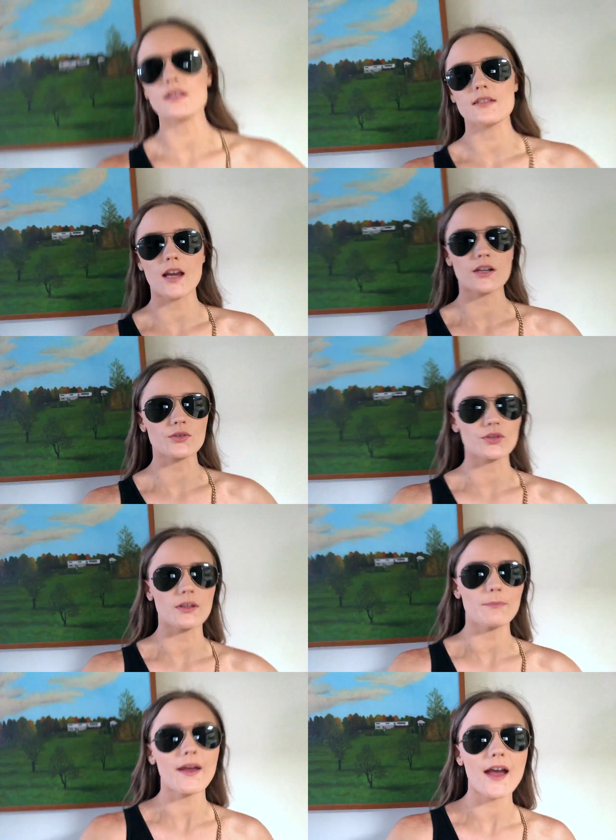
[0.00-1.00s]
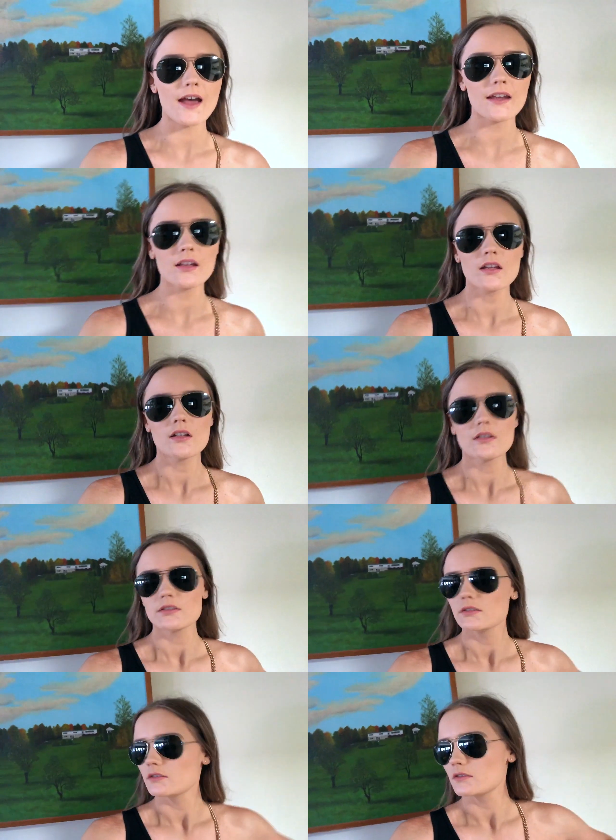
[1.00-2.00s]
it's actually bad.
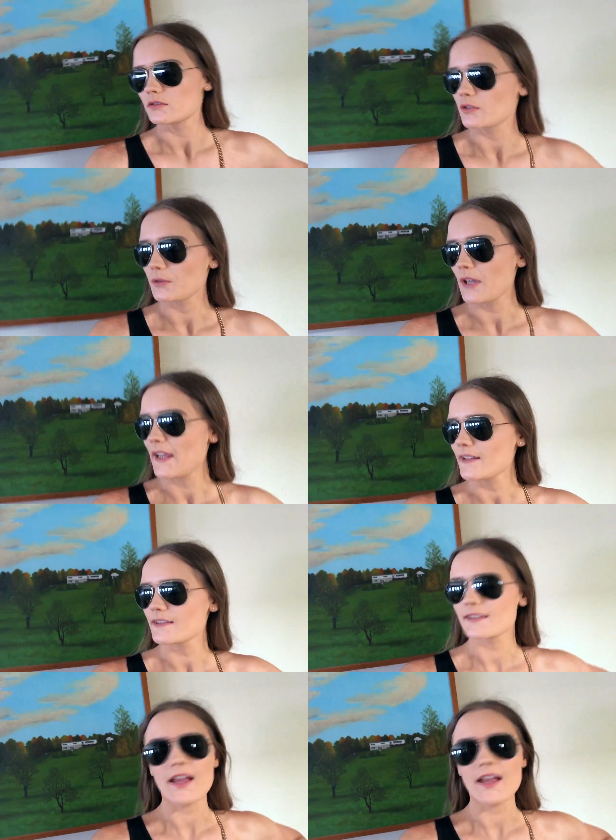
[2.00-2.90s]
Great.